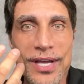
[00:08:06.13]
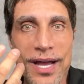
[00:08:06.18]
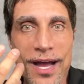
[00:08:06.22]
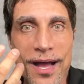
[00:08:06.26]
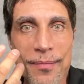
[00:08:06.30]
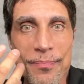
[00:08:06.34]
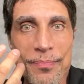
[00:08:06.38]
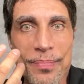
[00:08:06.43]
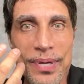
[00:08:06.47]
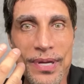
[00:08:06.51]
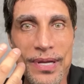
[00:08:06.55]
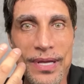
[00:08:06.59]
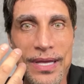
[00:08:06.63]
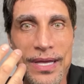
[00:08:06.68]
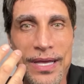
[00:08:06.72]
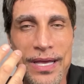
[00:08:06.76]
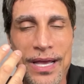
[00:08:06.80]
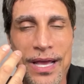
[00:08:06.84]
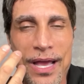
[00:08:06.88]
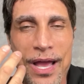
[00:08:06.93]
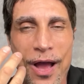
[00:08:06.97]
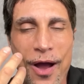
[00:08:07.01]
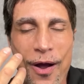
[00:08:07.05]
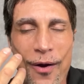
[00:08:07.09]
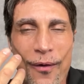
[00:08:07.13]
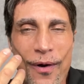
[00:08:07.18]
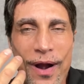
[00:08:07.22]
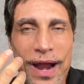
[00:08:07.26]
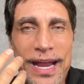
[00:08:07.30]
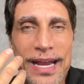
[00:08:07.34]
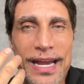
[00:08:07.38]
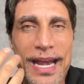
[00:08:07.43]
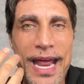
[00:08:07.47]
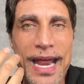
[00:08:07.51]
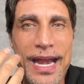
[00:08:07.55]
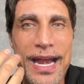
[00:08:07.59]
up. All
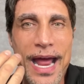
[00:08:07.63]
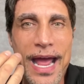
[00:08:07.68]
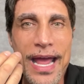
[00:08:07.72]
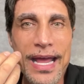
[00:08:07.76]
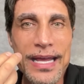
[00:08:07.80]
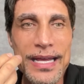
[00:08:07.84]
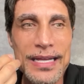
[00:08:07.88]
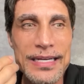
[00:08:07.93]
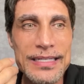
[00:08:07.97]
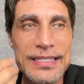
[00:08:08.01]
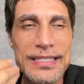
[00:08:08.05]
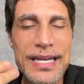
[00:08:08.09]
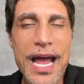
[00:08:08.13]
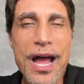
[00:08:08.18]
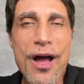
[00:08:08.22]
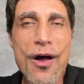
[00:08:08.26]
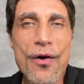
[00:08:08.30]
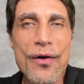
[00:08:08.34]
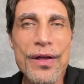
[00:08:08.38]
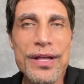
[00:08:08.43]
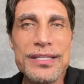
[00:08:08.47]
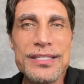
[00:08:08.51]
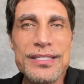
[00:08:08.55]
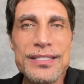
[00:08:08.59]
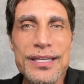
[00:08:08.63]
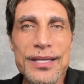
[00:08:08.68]
right. And I can tell it's,